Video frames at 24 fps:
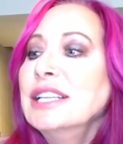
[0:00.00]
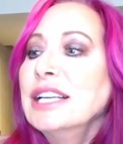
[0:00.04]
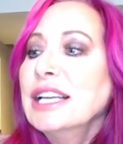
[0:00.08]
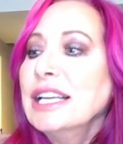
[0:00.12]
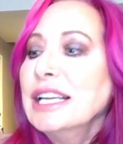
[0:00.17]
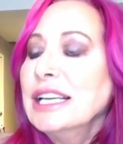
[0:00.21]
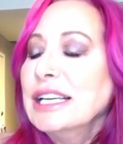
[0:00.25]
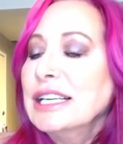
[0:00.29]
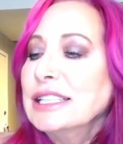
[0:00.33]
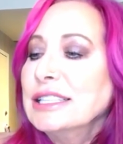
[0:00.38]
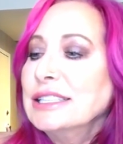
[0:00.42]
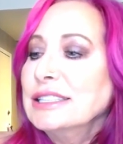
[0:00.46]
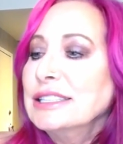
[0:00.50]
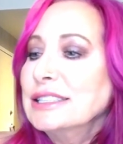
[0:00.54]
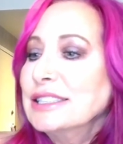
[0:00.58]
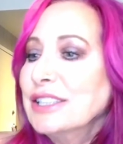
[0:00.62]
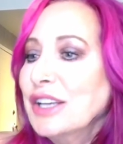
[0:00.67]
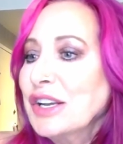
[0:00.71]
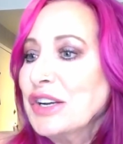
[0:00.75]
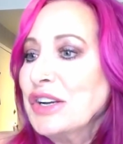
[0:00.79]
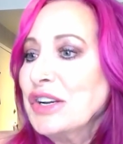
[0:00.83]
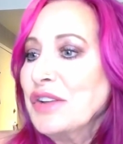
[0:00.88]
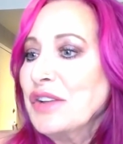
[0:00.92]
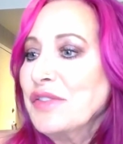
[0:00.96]
And
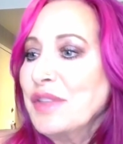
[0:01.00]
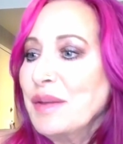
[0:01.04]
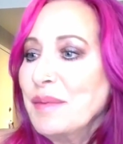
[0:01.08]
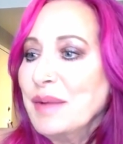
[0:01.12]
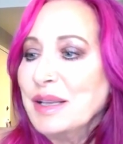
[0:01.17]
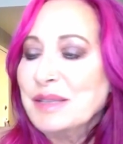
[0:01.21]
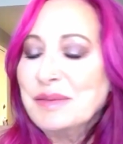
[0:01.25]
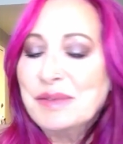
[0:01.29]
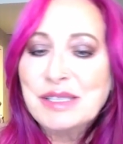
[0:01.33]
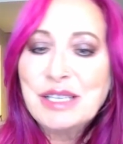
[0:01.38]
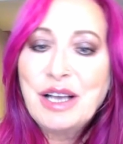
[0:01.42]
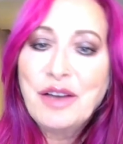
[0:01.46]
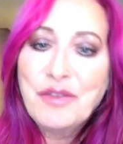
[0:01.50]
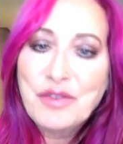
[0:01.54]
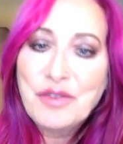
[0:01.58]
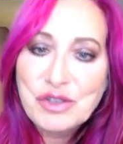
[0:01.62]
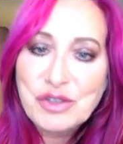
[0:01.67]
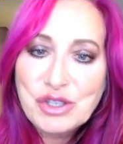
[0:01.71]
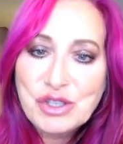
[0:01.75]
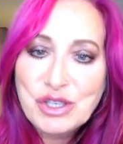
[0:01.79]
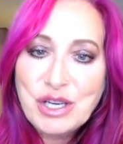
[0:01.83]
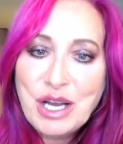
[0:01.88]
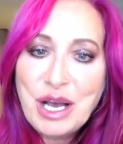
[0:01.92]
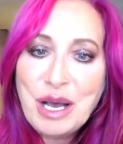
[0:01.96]
so I don't know if that makes me
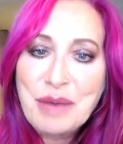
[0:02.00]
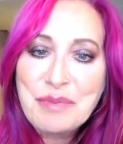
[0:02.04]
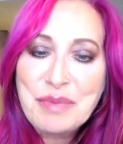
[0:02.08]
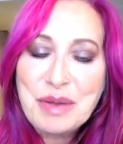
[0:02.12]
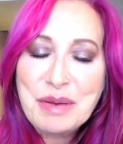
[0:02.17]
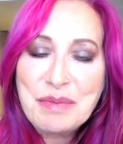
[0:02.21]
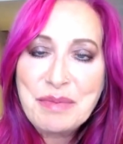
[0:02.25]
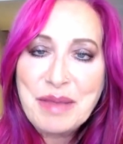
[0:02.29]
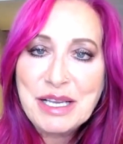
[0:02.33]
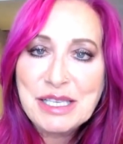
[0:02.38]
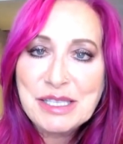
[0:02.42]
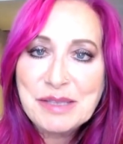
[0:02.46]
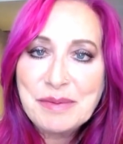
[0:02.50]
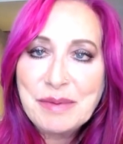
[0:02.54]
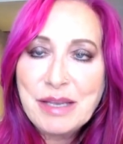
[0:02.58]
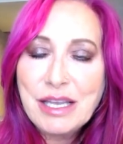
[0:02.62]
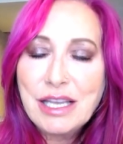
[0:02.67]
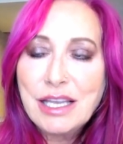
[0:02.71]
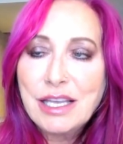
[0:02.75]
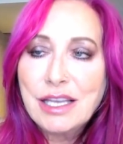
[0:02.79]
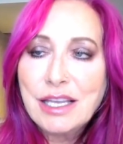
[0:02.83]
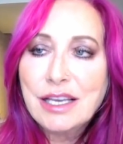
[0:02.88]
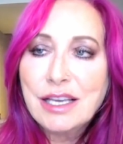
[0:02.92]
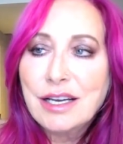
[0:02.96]
selfish or not, but it makes
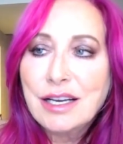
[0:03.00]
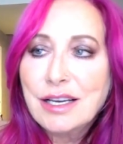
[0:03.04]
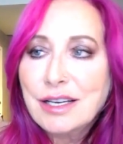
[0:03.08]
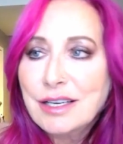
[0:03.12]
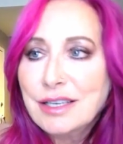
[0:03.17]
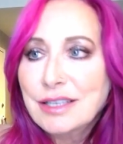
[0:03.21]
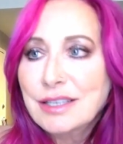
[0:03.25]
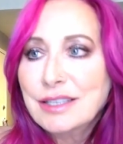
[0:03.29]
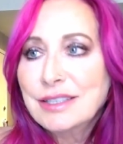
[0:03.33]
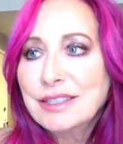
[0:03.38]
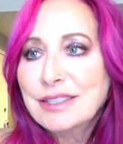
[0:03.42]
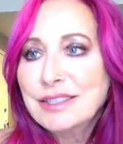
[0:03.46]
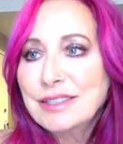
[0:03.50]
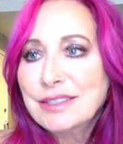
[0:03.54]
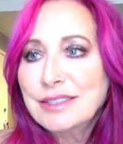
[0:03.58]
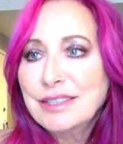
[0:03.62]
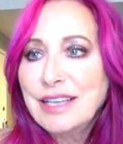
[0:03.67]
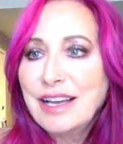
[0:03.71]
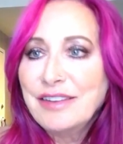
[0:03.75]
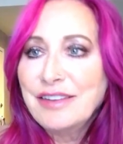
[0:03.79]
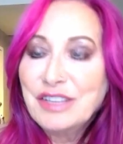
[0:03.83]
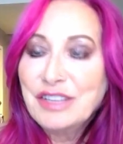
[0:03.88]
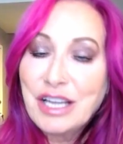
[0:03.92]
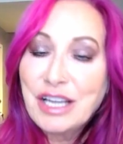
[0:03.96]
me
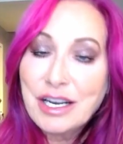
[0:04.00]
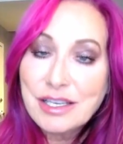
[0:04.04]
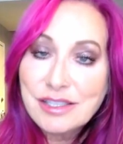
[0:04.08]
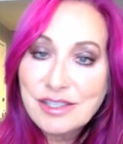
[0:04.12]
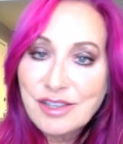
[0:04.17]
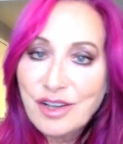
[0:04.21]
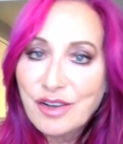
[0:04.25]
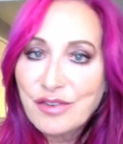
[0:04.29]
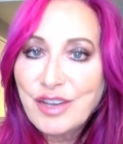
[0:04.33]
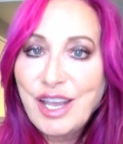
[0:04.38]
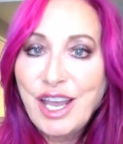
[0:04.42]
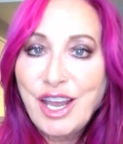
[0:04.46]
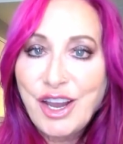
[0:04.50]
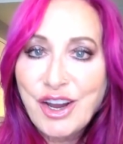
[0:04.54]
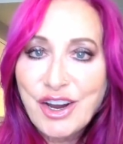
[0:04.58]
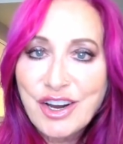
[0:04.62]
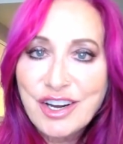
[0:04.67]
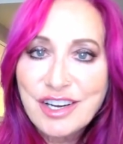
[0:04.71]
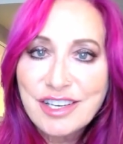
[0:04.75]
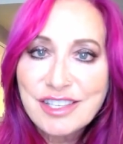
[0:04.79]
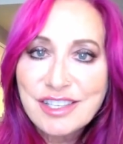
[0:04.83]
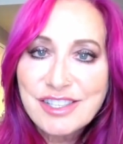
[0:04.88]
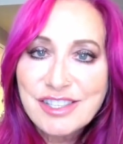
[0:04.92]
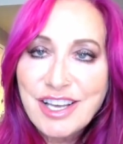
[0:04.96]
have a lot of
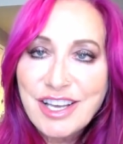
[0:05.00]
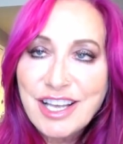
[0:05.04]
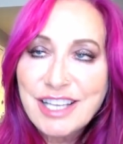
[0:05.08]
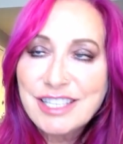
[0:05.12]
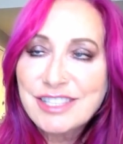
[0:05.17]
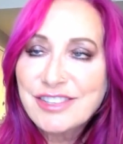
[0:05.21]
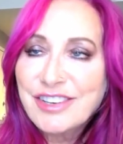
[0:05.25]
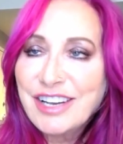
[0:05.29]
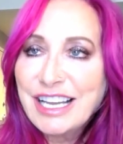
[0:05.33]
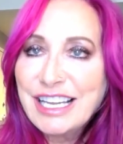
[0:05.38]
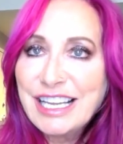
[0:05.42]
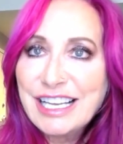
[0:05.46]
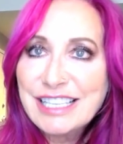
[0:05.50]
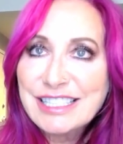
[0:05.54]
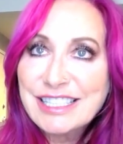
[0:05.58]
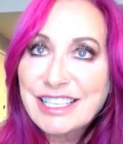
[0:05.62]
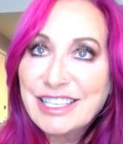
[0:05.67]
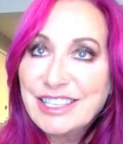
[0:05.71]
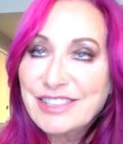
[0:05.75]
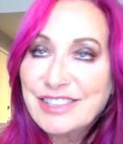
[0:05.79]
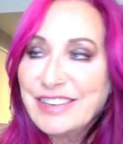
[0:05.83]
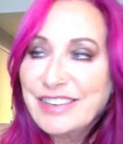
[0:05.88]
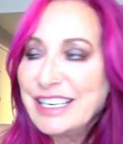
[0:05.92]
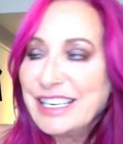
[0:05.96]
self-care. So that's, I guess, a
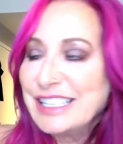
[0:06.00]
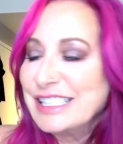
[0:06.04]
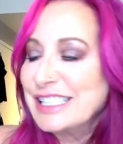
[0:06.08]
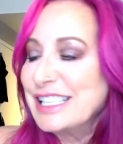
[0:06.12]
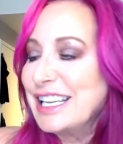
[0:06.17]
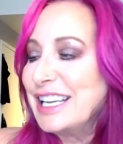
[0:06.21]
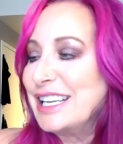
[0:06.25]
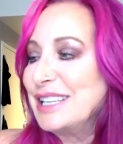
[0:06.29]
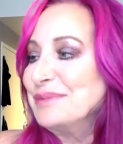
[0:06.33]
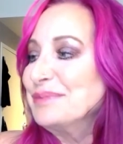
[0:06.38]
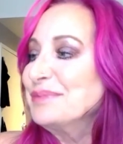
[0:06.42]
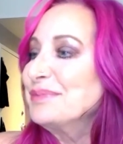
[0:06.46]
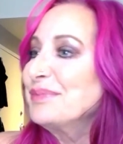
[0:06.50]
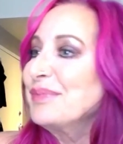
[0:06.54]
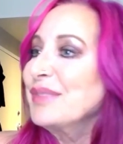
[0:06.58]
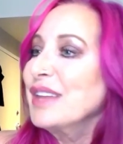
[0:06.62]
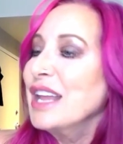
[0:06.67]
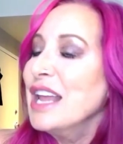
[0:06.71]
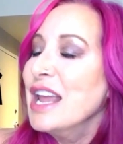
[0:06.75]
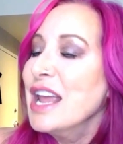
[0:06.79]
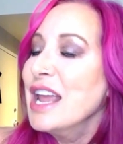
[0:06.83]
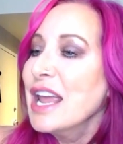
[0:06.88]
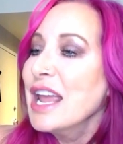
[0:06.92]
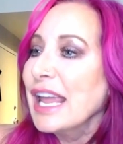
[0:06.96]
good way to say
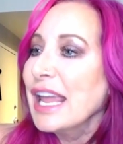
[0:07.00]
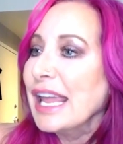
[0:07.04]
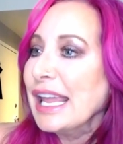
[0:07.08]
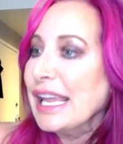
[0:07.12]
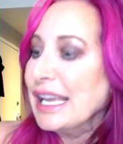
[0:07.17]
it.